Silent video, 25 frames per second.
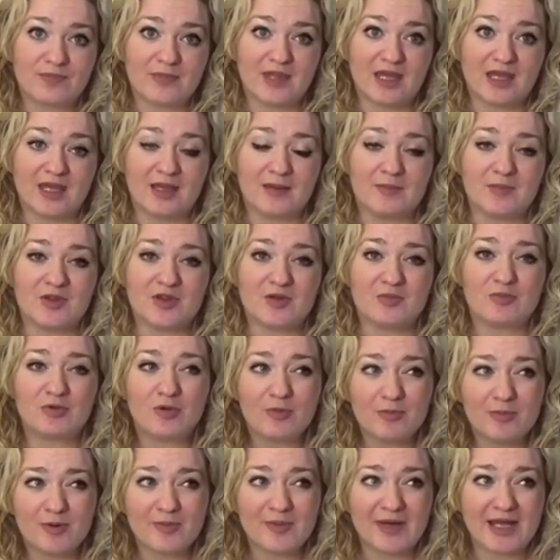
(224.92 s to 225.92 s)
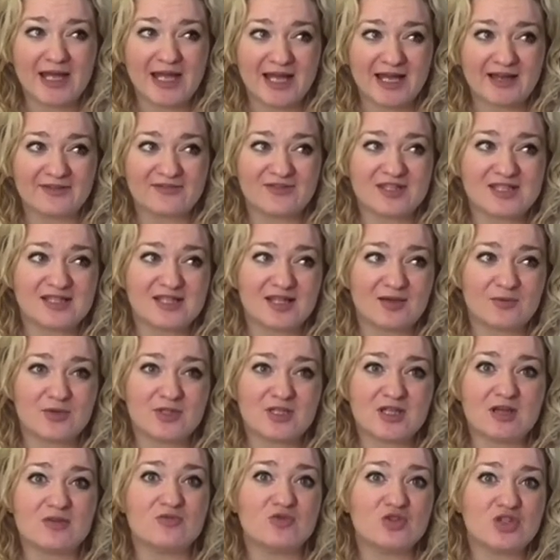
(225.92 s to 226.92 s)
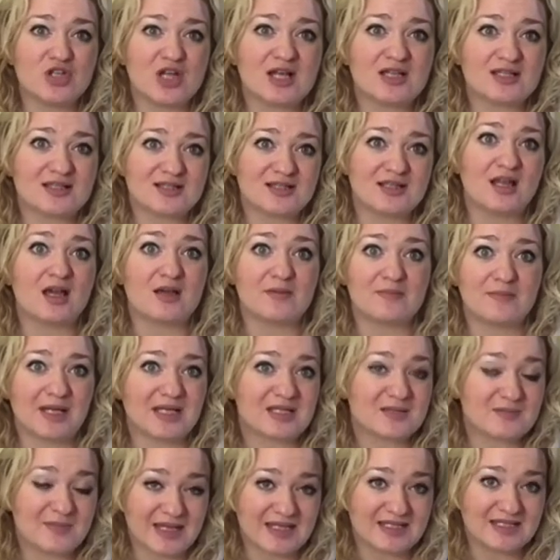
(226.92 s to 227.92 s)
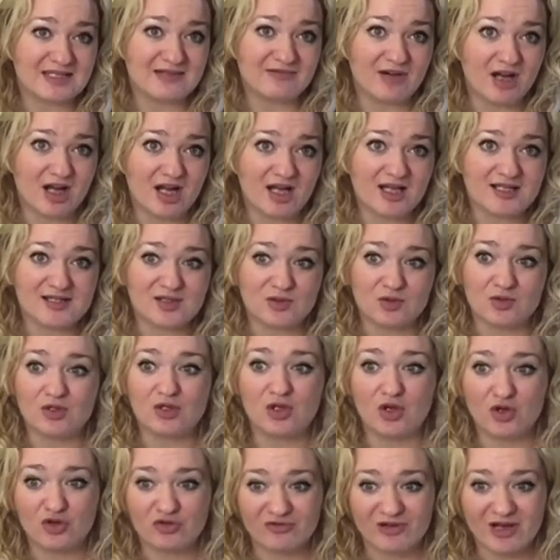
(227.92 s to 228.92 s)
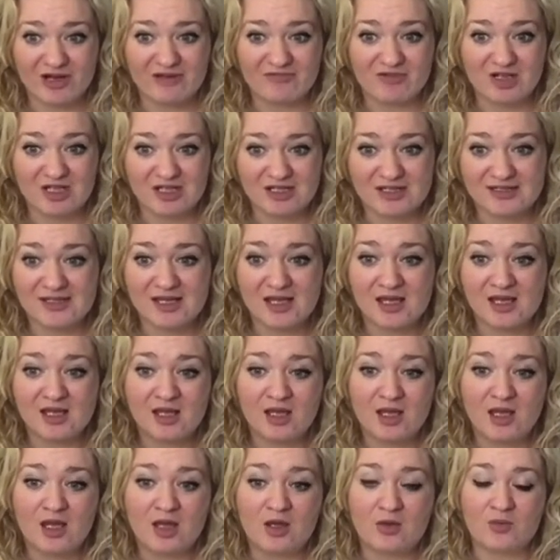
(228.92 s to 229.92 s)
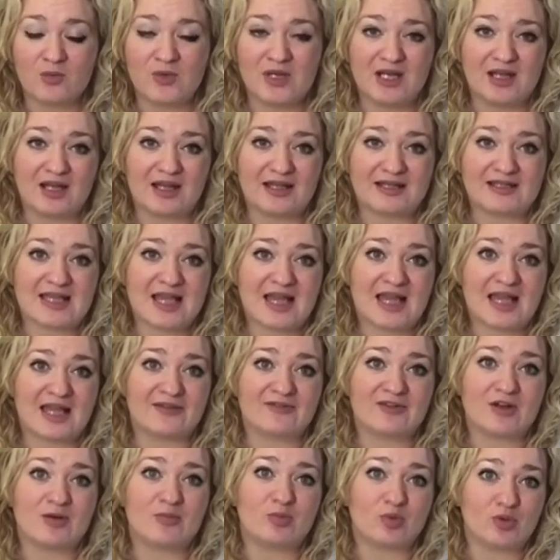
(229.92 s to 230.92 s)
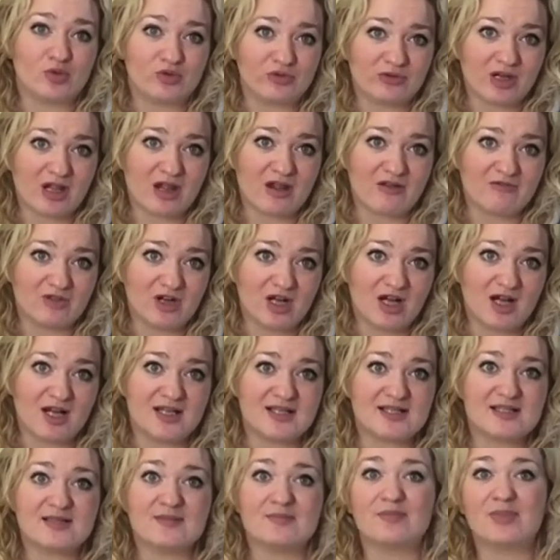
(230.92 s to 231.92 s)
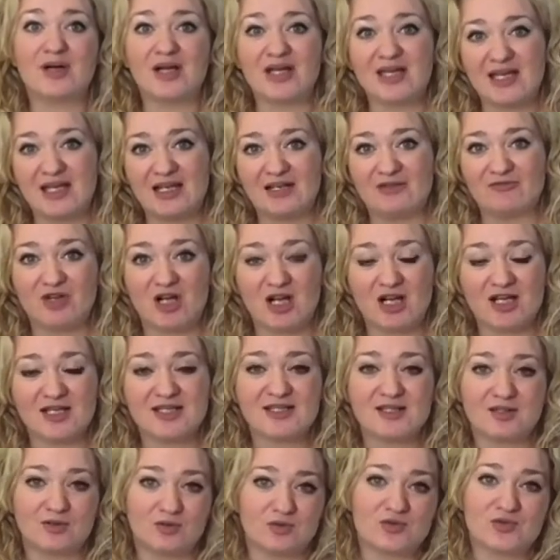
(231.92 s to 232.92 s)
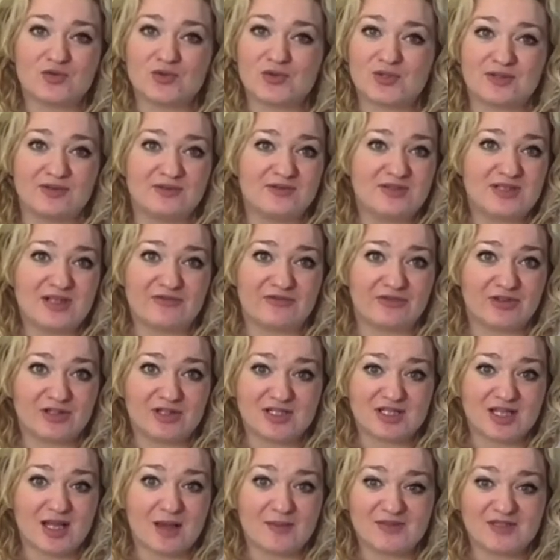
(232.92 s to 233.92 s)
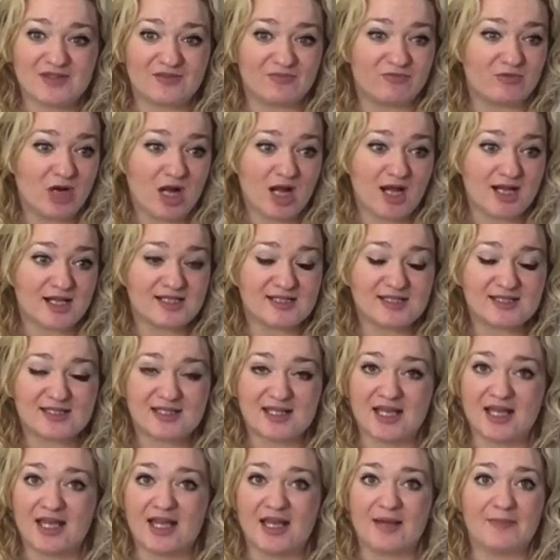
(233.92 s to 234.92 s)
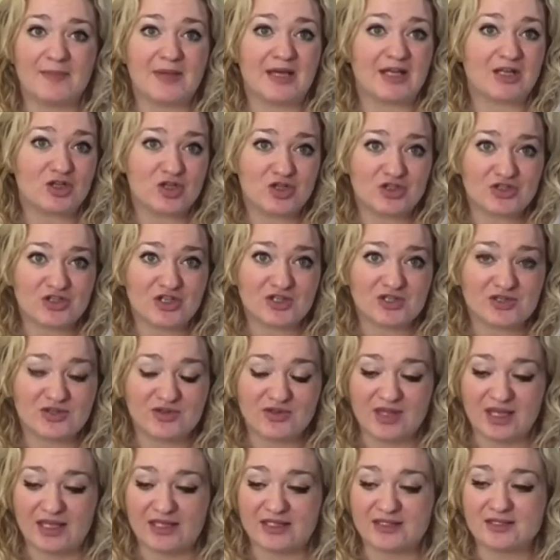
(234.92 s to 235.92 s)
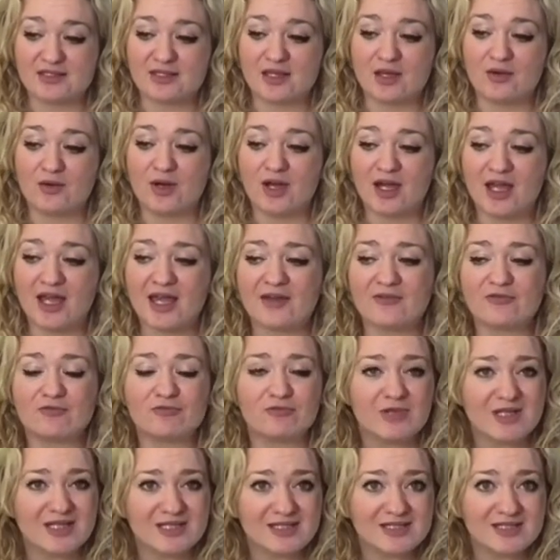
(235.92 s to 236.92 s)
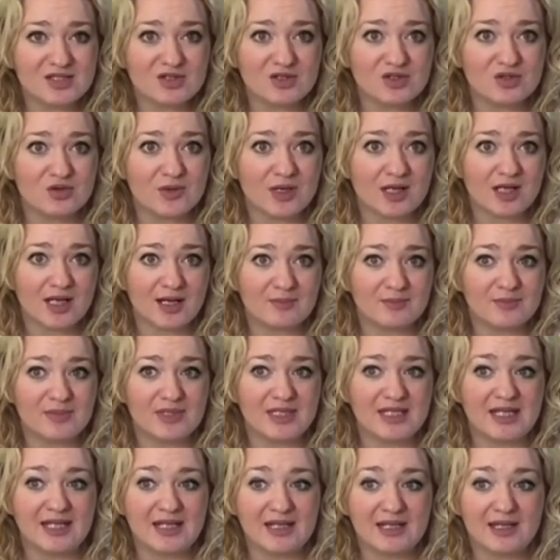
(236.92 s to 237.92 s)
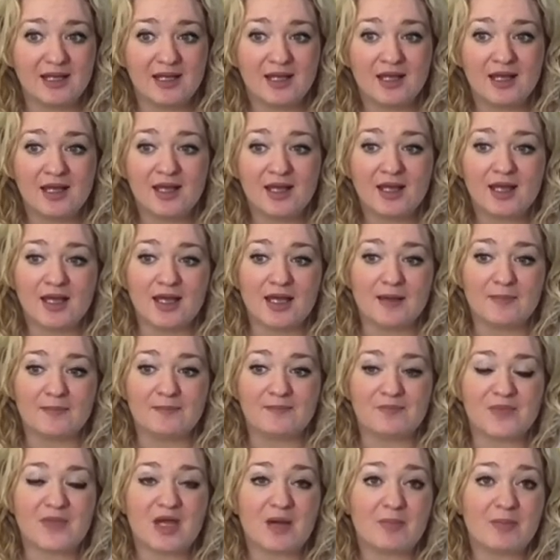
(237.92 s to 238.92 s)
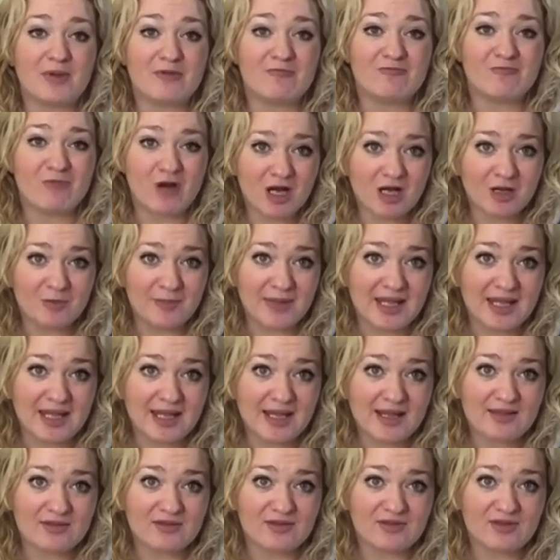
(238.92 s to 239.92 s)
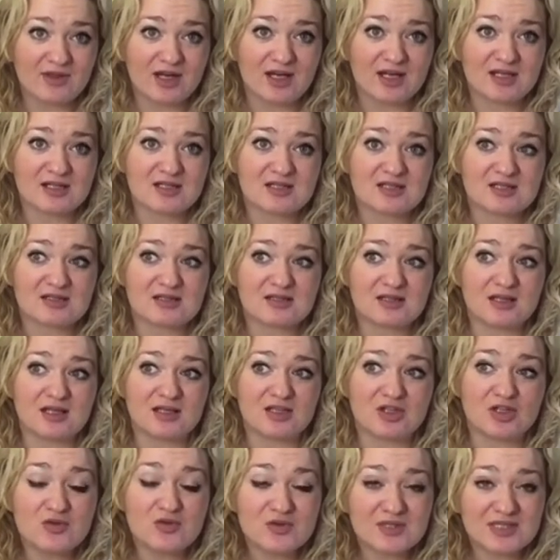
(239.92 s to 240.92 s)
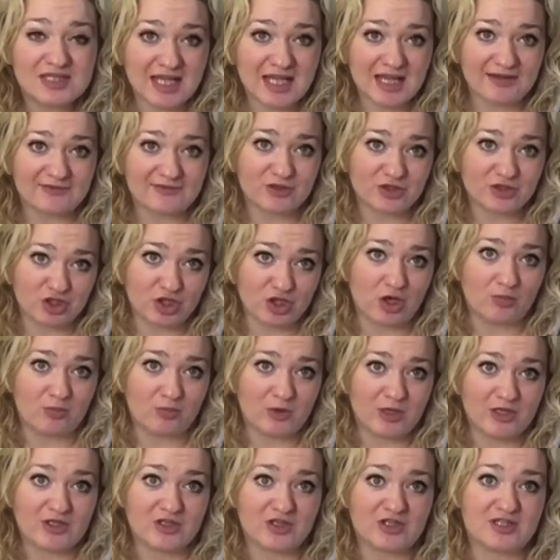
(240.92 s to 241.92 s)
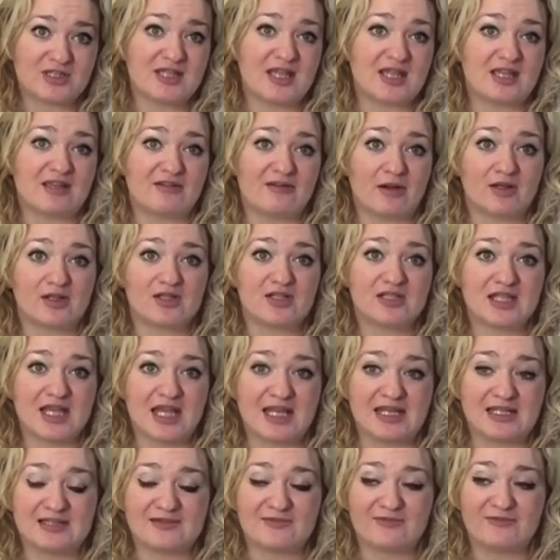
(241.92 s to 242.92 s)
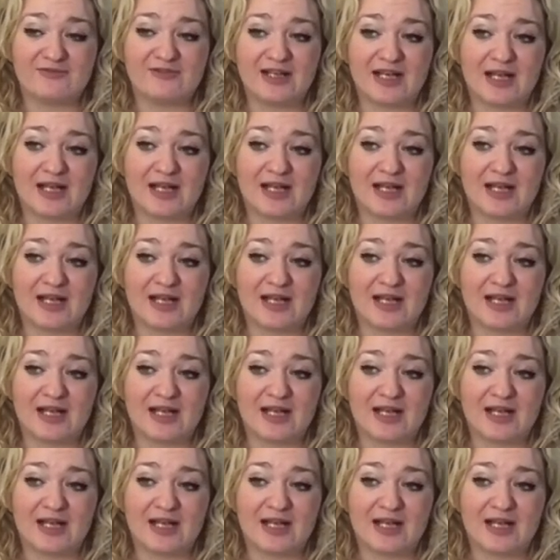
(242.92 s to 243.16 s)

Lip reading: The problem I have is that we don't just like basmati rice or long grain rice. We like to have arborio rice and paella rice and all sorts of different types of rice and couscous and things. So I have written to a company up in Rugby that used to have a shop where you could take your own containers and